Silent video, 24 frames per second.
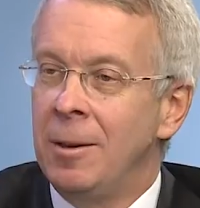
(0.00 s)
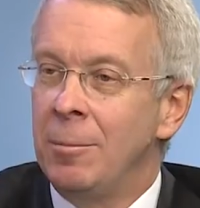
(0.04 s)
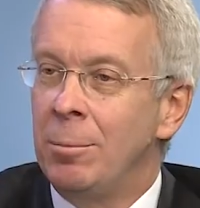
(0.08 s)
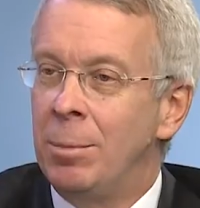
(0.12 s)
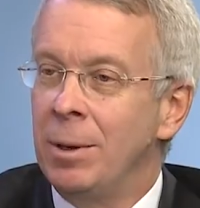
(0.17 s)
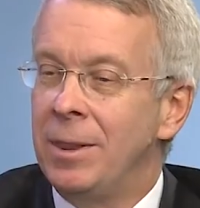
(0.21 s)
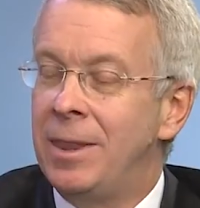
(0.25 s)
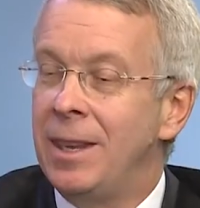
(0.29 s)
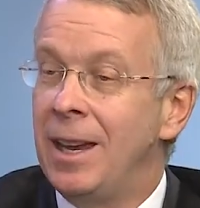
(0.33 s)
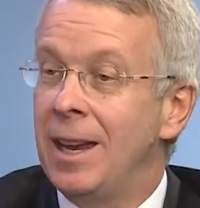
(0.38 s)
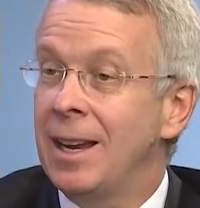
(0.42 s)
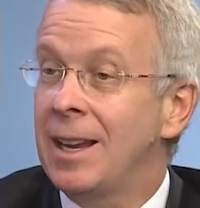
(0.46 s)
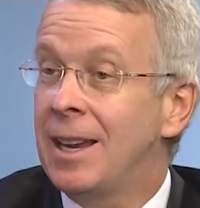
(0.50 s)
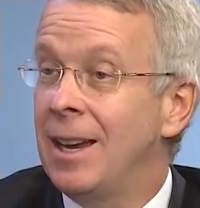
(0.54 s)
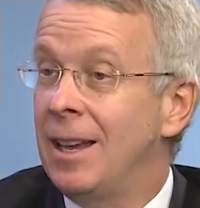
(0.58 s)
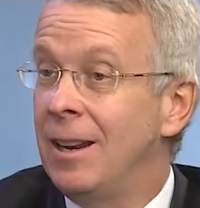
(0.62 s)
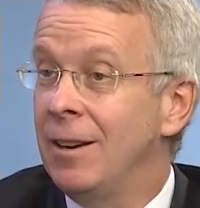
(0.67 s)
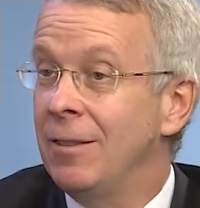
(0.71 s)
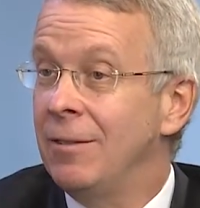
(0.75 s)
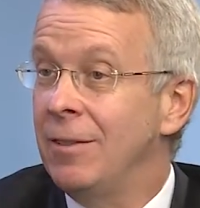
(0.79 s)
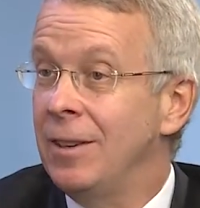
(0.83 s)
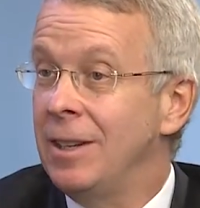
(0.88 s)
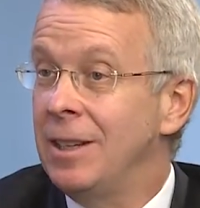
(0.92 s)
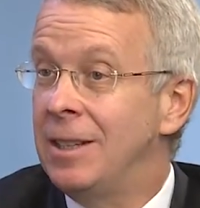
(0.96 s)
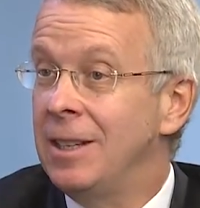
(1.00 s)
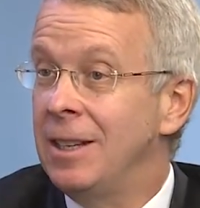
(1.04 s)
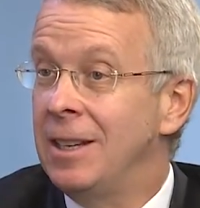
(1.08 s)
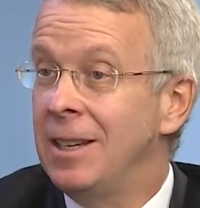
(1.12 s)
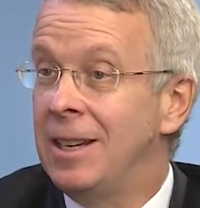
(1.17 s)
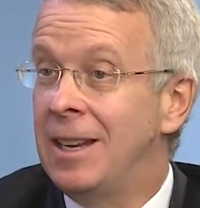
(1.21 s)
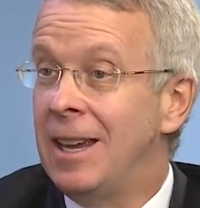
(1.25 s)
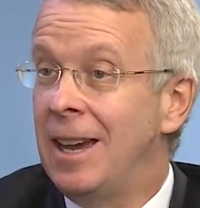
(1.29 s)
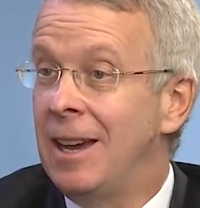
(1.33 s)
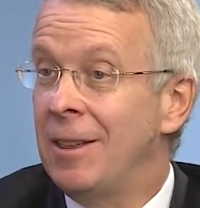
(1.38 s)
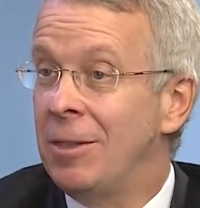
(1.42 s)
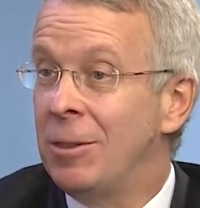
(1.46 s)
But that kind of
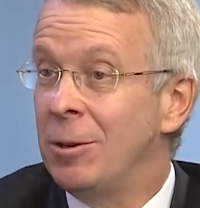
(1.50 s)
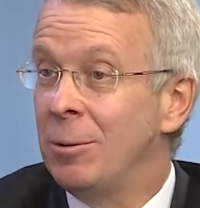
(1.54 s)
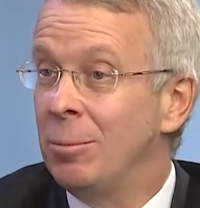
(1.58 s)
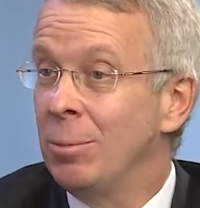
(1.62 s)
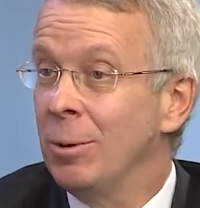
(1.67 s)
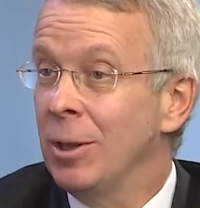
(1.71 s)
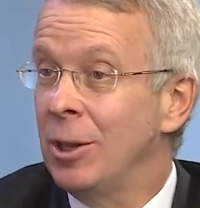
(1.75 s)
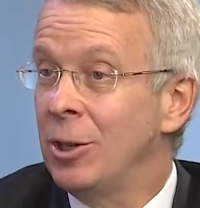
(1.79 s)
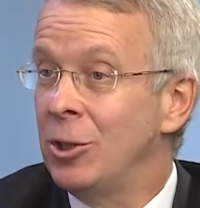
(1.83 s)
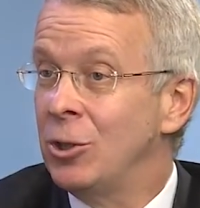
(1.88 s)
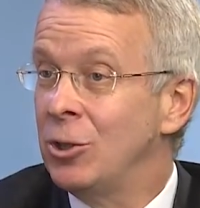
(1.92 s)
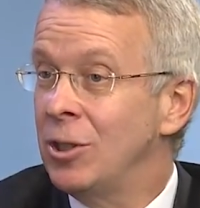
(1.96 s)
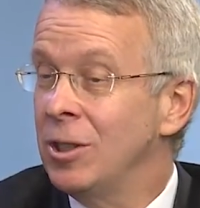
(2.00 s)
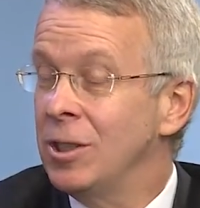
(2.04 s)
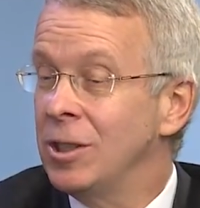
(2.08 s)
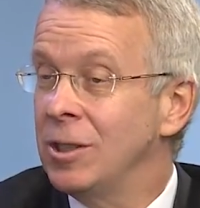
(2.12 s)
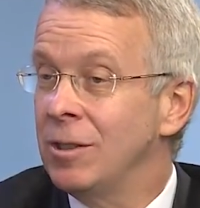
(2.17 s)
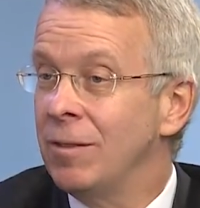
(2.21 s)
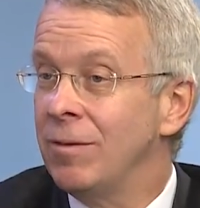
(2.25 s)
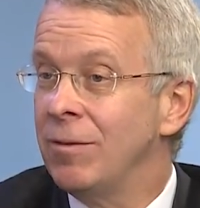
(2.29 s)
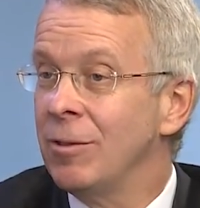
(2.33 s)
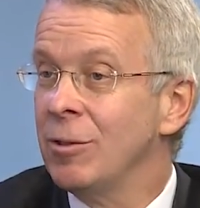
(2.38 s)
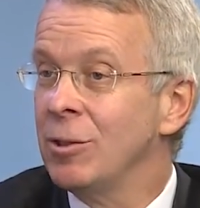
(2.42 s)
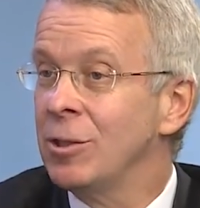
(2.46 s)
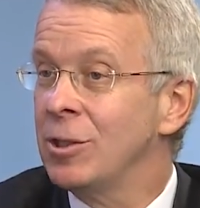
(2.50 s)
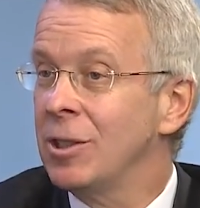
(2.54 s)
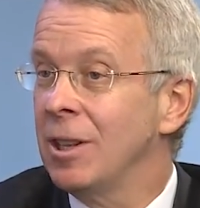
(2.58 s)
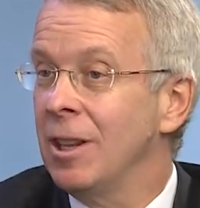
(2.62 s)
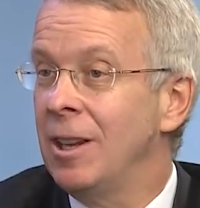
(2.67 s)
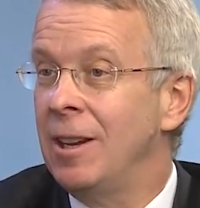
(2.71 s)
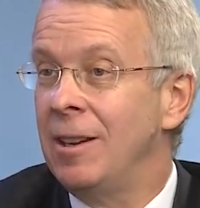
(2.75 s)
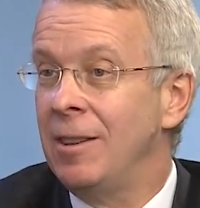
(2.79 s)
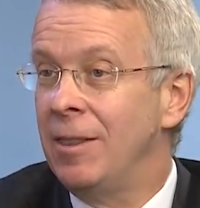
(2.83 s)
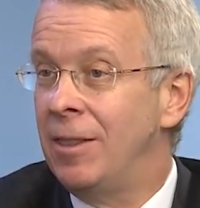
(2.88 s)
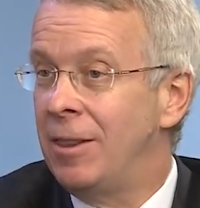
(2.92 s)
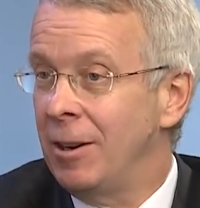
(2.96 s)
VT, catheter ablation is a
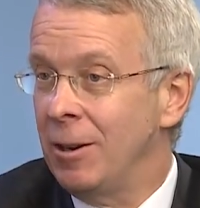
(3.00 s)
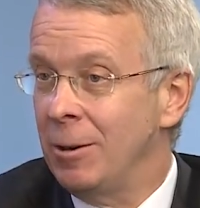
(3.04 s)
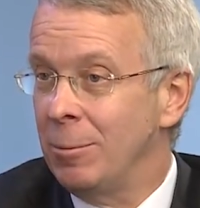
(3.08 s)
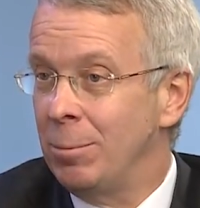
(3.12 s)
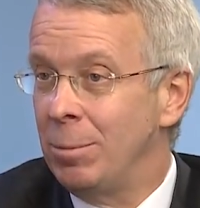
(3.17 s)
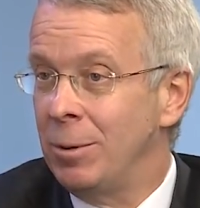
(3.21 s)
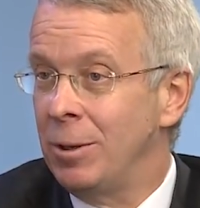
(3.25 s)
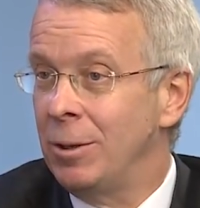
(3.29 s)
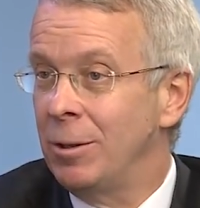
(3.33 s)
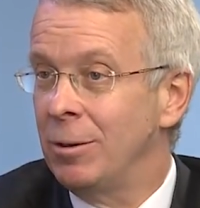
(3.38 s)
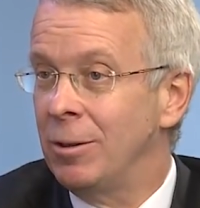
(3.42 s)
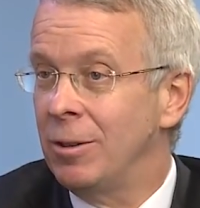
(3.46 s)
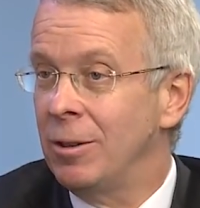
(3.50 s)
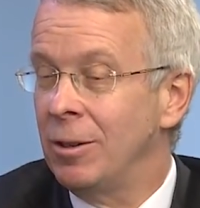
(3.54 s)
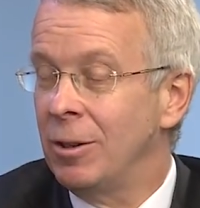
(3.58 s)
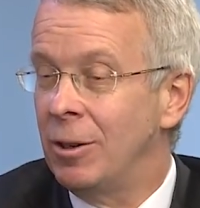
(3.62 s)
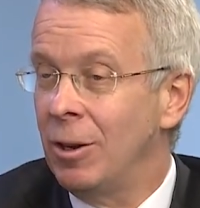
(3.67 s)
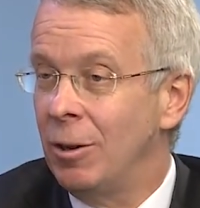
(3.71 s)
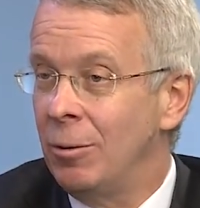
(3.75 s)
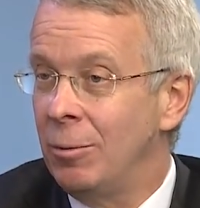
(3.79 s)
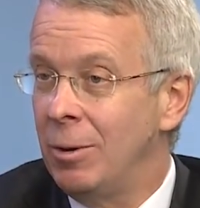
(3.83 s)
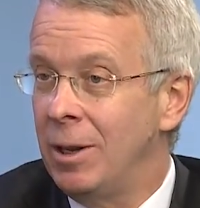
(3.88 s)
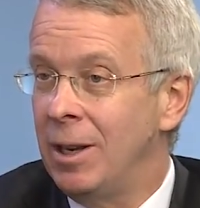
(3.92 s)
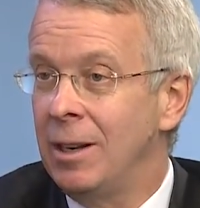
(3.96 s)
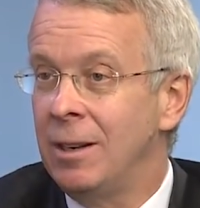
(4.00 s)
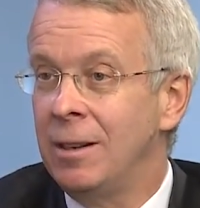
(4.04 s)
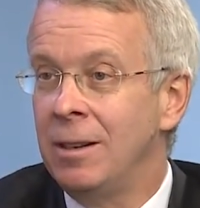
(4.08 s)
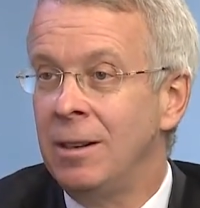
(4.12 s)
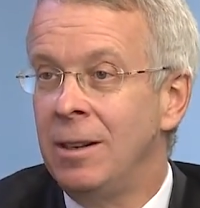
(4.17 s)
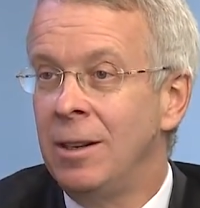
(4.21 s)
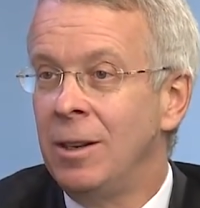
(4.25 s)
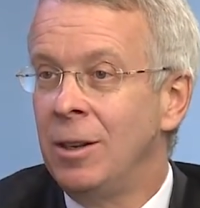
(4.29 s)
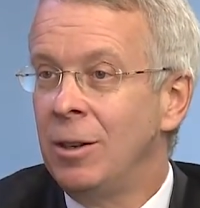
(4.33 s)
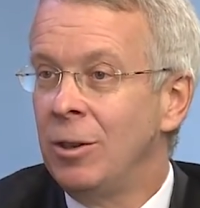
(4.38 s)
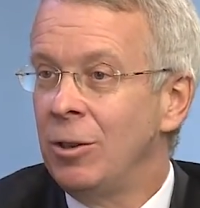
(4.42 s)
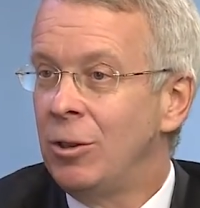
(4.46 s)
first-line therapy. You can go in,
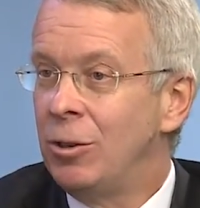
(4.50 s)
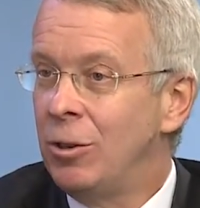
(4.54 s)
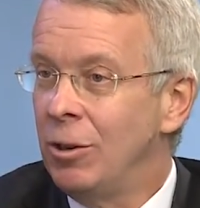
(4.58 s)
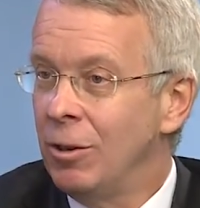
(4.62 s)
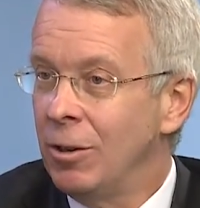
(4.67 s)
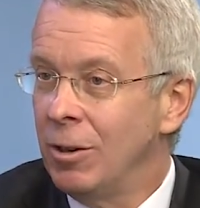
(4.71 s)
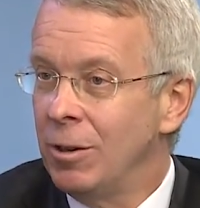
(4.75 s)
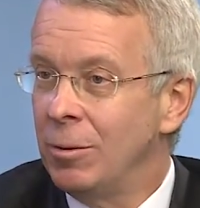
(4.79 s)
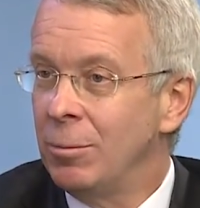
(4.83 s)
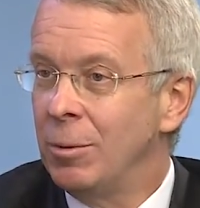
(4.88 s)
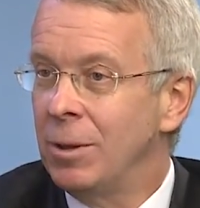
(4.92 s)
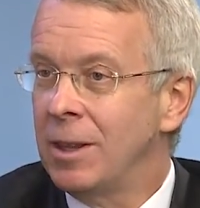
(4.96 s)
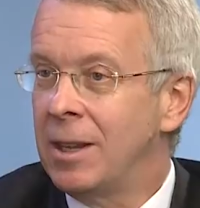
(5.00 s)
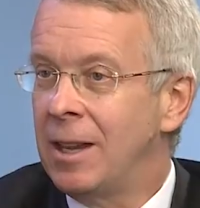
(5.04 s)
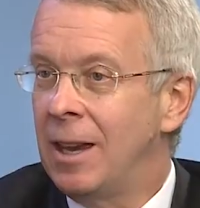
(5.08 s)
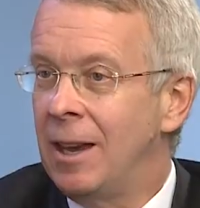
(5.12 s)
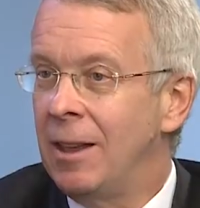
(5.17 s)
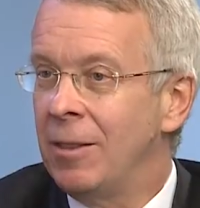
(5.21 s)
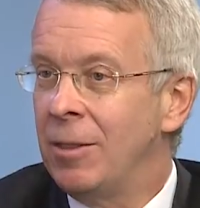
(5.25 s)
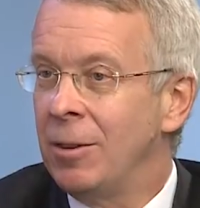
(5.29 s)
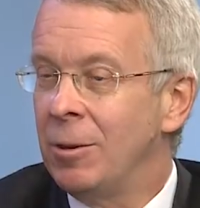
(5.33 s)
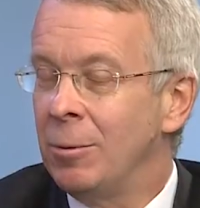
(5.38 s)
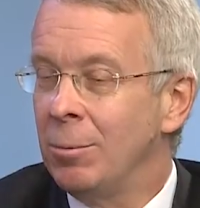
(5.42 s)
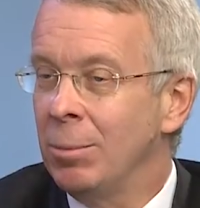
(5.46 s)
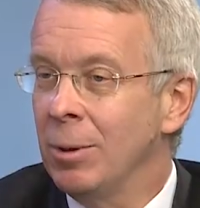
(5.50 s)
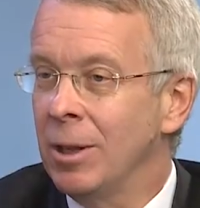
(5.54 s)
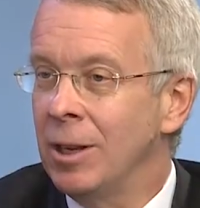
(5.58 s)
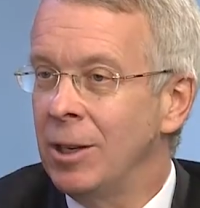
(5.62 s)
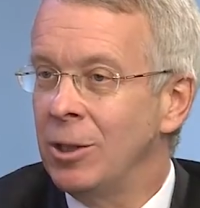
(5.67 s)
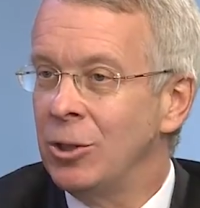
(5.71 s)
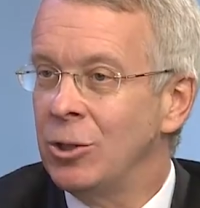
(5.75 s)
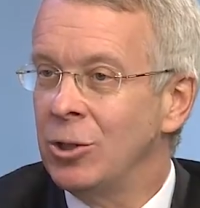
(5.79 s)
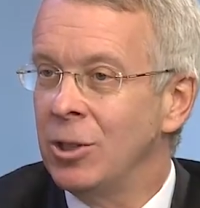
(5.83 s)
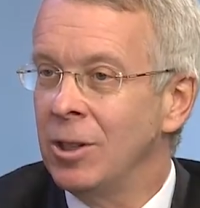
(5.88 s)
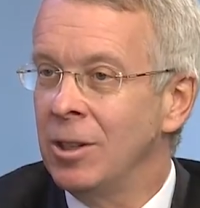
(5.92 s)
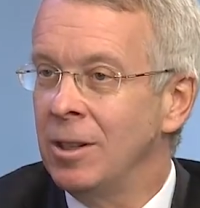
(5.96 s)
cure it with catheter
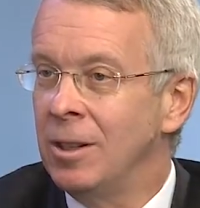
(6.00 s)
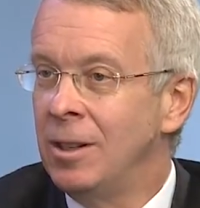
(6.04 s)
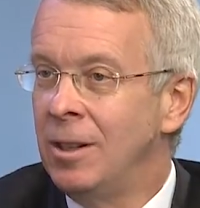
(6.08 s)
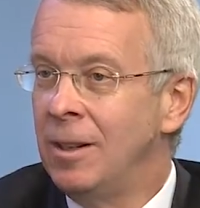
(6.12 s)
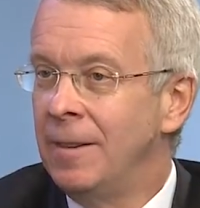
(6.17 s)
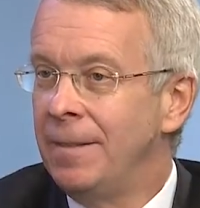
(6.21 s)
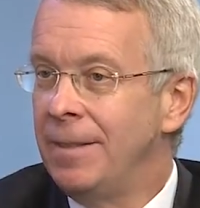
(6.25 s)
ablation.